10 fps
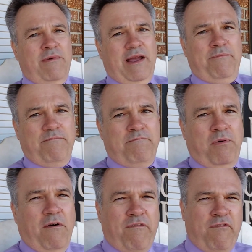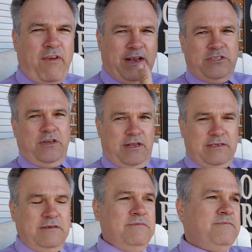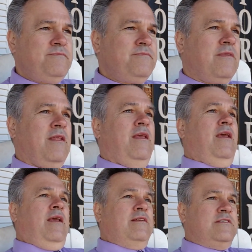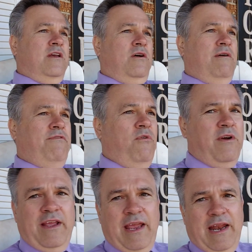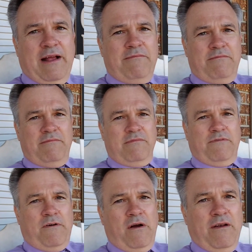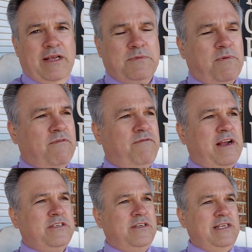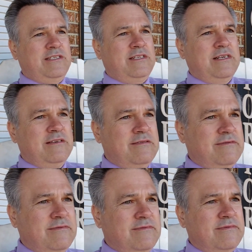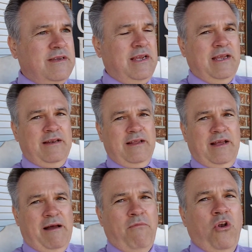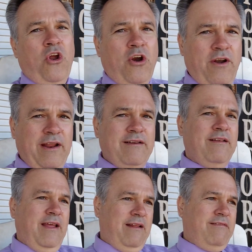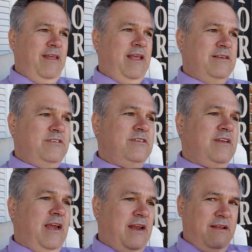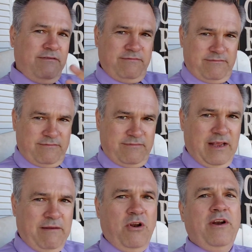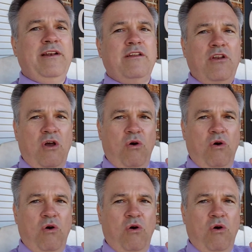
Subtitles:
my perfectionism. So at 48, I'm far less perfectionistic. And I'm learning to let things just kind of, I'm learning to